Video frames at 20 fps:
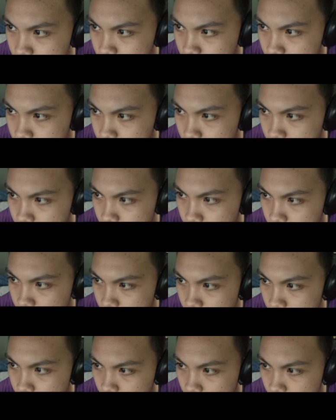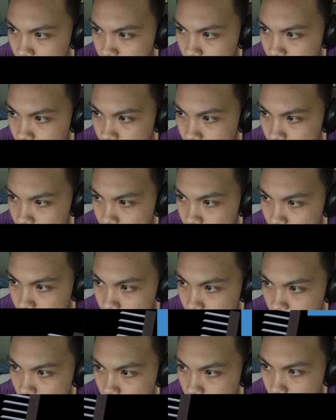
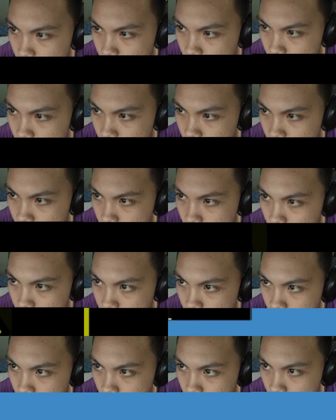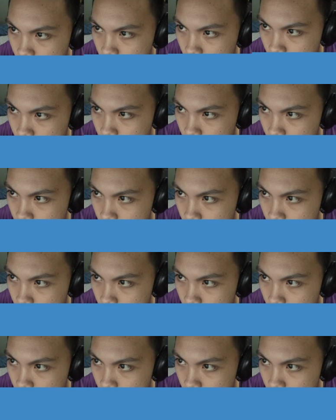No one is speaking in this clip.